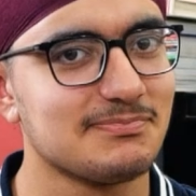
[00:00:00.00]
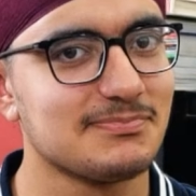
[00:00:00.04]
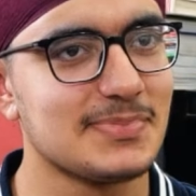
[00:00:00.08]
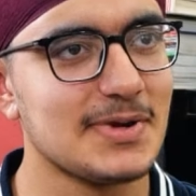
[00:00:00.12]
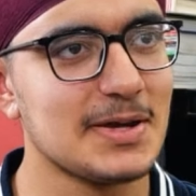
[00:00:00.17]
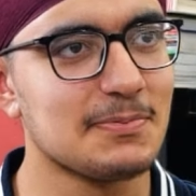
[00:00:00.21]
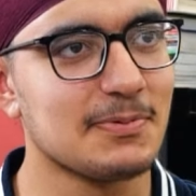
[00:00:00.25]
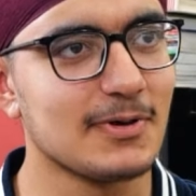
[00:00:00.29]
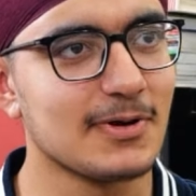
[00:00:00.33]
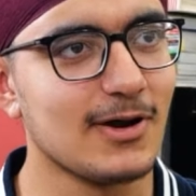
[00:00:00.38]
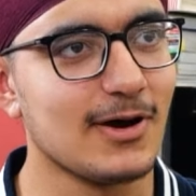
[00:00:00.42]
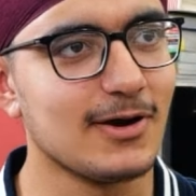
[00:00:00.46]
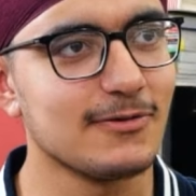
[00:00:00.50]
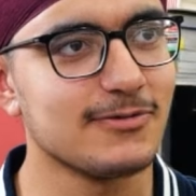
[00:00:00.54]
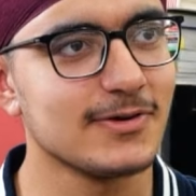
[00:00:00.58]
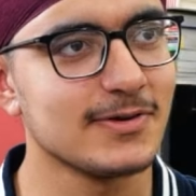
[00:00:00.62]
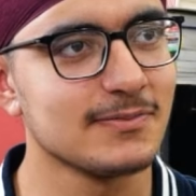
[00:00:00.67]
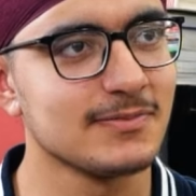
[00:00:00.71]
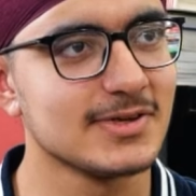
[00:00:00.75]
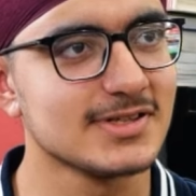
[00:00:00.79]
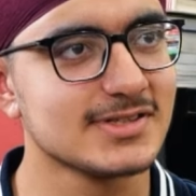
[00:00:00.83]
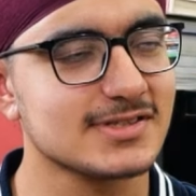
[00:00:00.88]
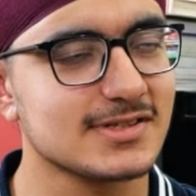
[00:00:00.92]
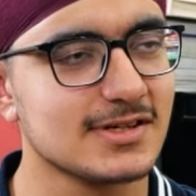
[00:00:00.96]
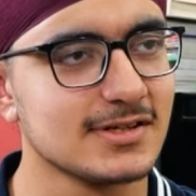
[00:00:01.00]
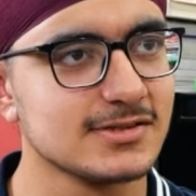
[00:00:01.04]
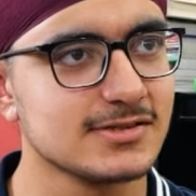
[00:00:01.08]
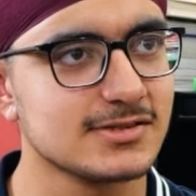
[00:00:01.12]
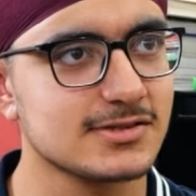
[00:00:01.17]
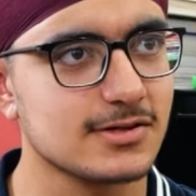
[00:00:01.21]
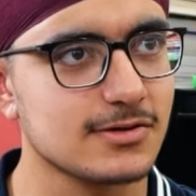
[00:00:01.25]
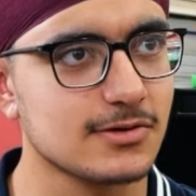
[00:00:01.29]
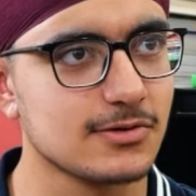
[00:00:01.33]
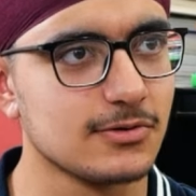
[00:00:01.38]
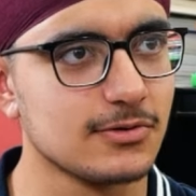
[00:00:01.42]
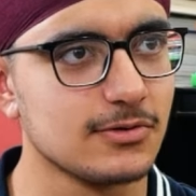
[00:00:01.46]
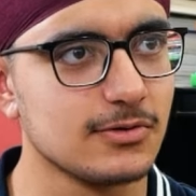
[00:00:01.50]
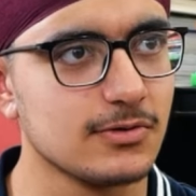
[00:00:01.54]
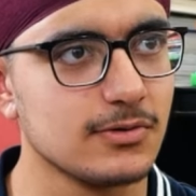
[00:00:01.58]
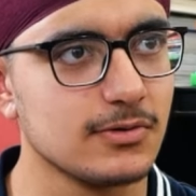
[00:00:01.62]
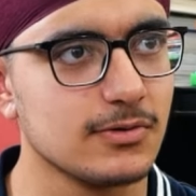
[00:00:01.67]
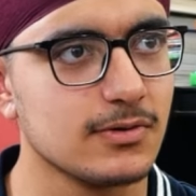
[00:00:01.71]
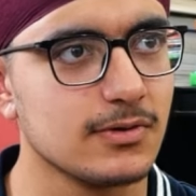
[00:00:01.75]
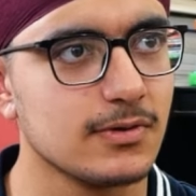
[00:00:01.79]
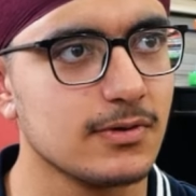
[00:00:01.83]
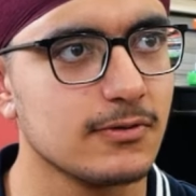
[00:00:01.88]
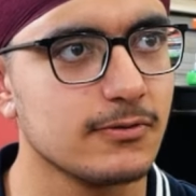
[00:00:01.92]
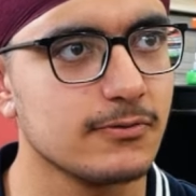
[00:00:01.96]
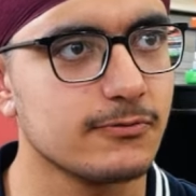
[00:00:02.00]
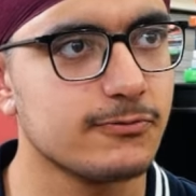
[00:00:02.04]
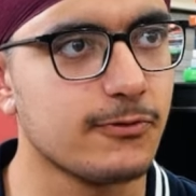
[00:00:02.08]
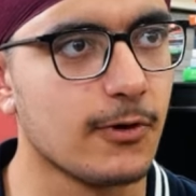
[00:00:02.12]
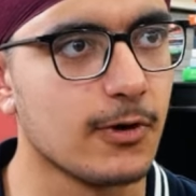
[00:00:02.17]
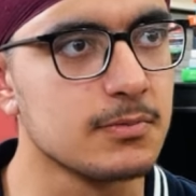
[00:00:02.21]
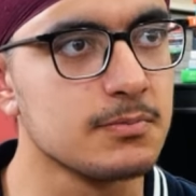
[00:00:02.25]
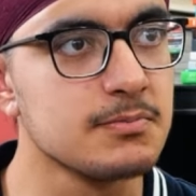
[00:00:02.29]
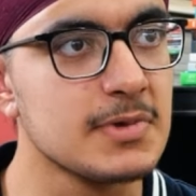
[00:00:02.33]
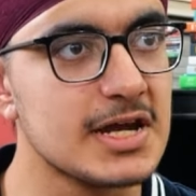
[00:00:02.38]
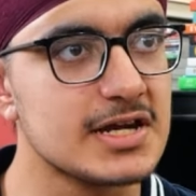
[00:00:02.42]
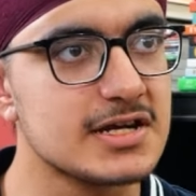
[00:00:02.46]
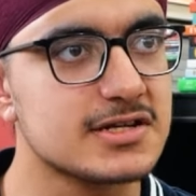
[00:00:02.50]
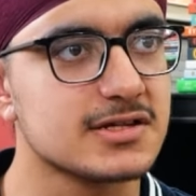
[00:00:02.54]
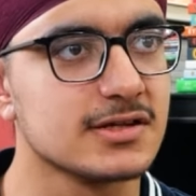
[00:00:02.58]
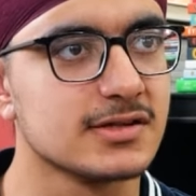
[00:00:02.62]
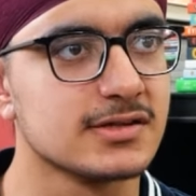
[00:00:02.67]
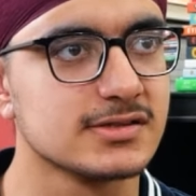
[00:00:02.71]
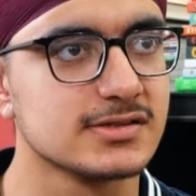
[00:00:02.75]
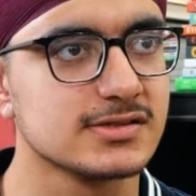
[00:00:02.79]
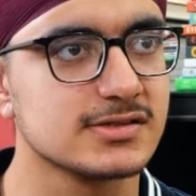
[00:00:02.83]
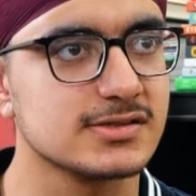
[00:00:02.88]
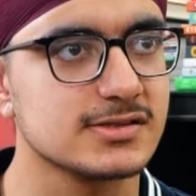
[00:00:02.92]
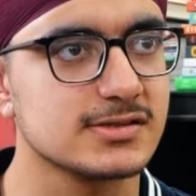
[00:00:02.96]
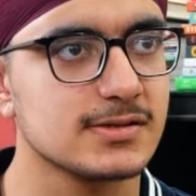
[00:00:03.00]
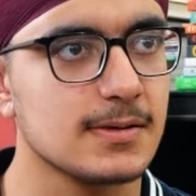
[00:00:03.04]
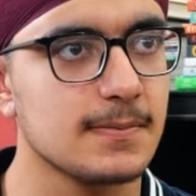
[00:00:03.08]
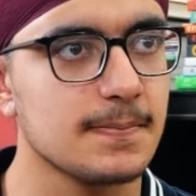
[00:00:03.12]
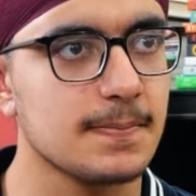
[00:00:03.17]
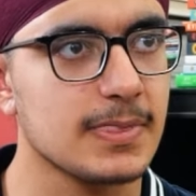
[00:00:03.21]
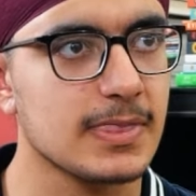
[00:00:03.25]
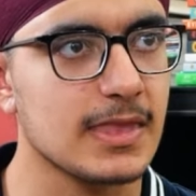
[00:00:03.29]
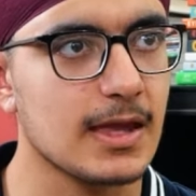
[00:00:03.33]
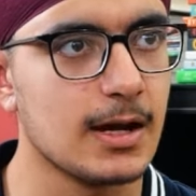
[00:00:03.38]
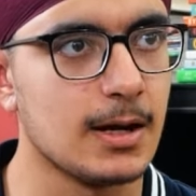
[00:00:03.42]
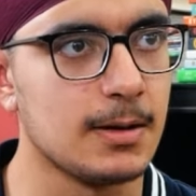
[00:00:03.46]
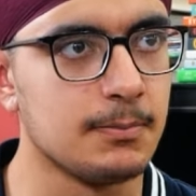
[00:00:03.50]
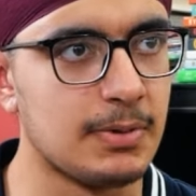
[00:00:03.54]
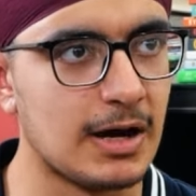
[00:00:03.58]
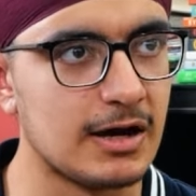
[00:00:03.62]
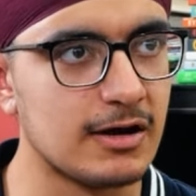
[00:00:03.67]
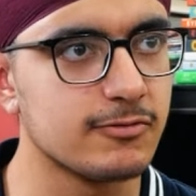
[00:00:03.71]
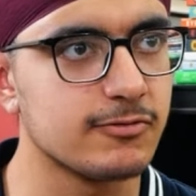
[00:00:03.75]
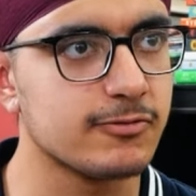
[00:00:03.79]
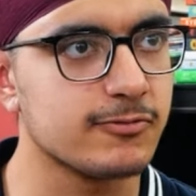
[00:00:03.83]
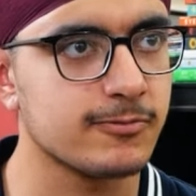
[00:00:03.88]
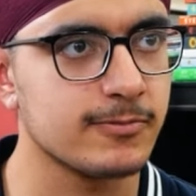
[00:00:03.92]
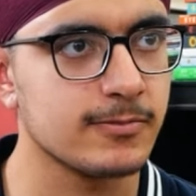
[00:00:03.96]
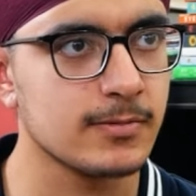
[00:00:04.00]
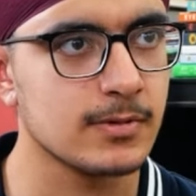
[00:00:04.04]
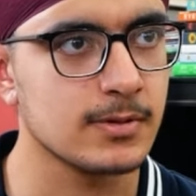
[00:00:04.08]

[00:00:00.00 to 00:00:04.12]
People often misconstrue formations above